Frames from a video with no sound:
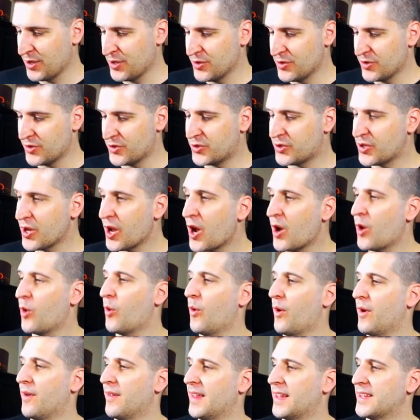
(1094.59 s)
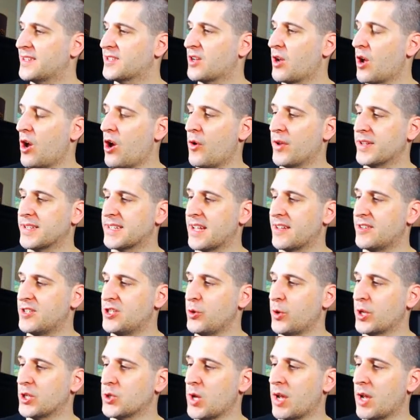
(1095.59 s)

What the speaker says: So let's go, let's get to it.